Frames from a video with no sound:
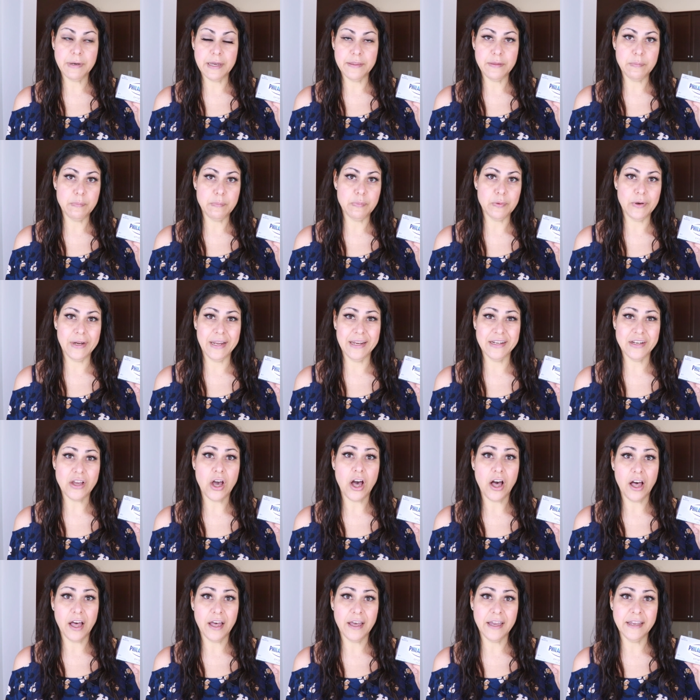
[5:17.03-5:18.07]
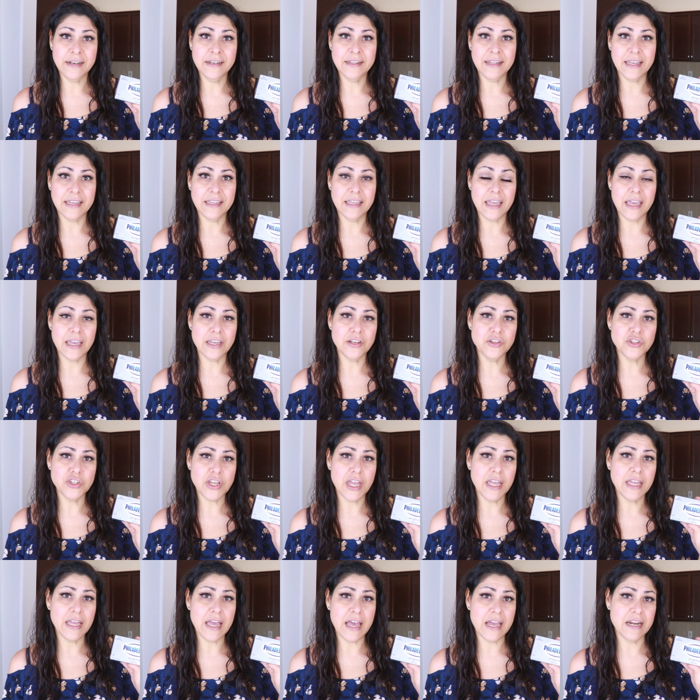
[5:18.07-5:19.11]
by the brand Han, like
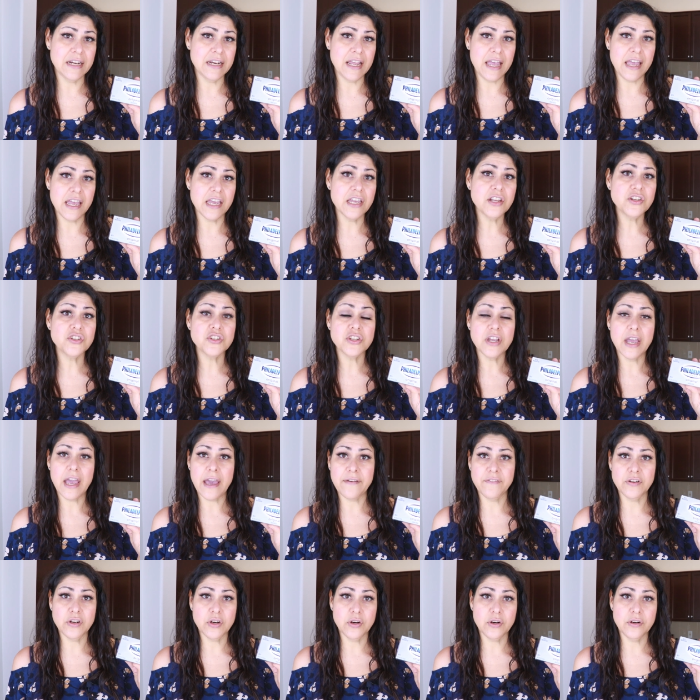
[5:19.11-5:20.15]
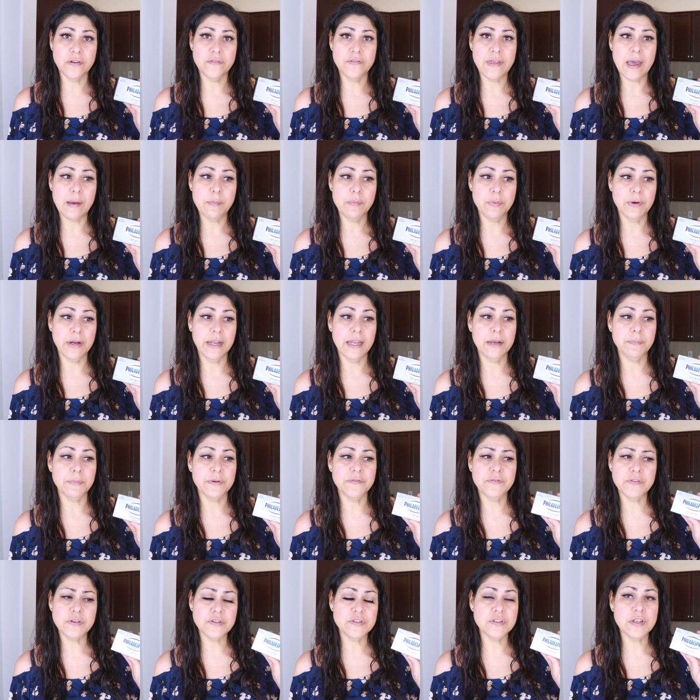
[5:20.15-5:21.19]
H-A-N-H. I haven't heard of that brand,
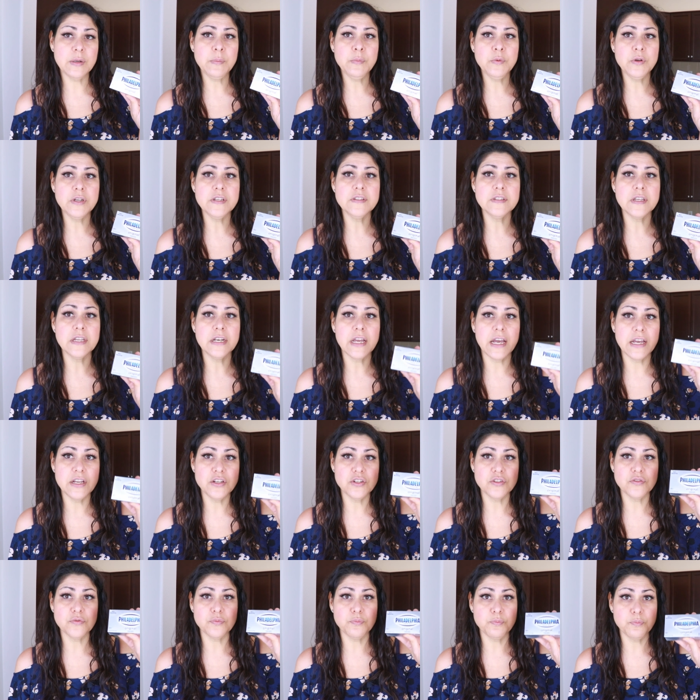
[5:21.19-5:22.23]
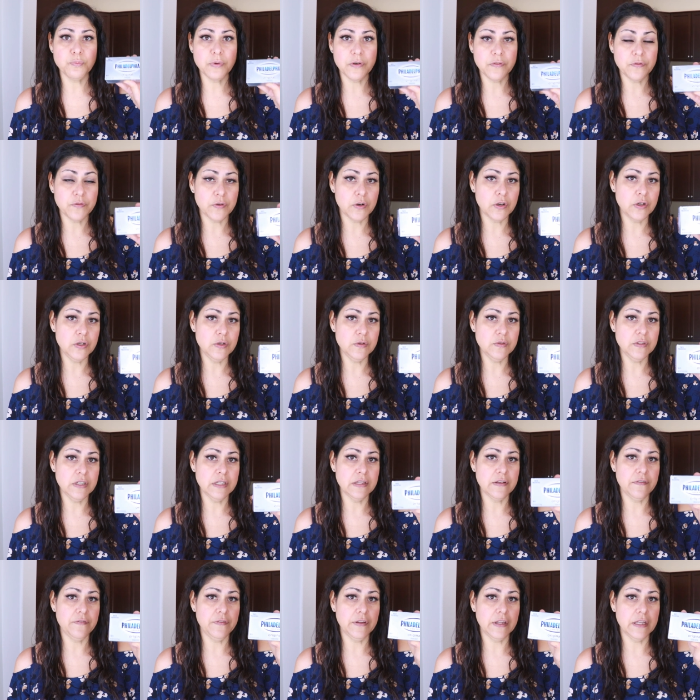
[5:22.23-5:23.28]
but for some reason, I just prefer using
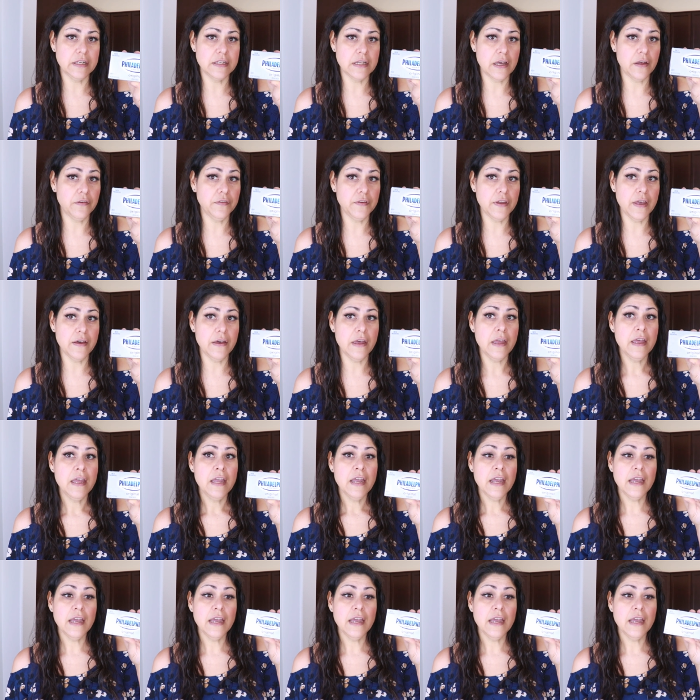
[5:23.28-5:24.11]
the Philadelphia.